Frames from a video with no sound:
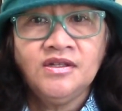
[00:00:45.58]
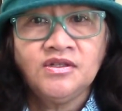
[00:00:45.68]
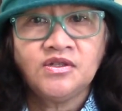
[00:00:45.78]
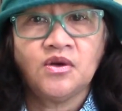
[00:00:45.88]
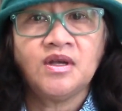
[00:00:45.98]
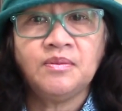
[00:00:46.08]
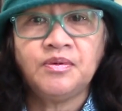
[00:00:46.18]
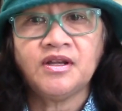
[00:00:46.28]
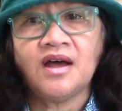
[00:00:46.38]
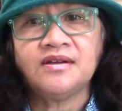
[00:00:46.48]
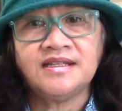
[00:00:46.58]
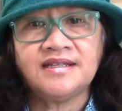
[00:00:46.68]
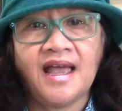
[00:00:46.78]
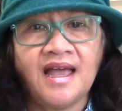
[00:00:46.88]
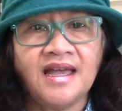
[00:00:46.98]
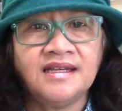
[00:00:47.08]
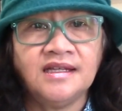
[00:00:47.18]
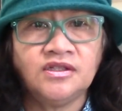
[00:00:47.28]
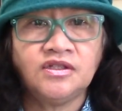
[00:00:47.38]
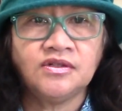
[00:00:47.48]
So he put out his hand
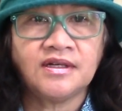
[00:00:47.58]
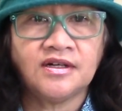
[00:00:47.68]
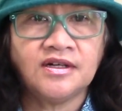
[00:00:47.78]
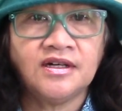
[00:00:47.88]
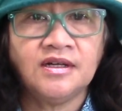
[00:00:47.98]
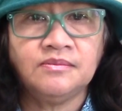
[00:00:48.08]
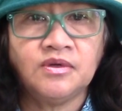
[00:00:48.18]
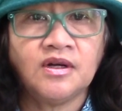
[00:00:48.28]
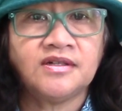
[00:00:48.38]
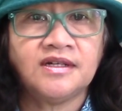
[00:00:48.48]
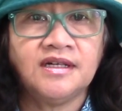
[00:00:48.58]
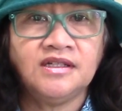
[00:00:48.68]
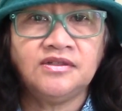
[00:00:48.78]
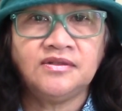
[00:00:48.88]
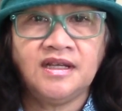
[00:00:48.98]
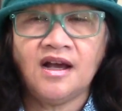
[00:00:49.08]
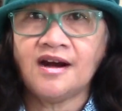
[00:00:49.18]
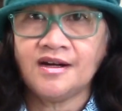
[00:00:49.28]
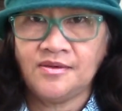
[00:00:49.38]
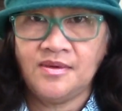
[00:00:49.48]
and took her and brought her into the
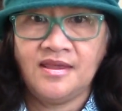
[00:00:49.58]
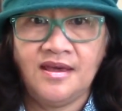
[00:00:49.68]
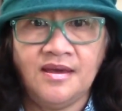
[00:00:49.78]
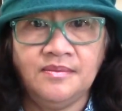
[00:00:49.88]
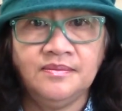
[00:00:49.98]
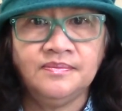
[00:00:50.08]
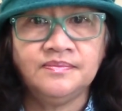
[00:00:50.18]
ark with him.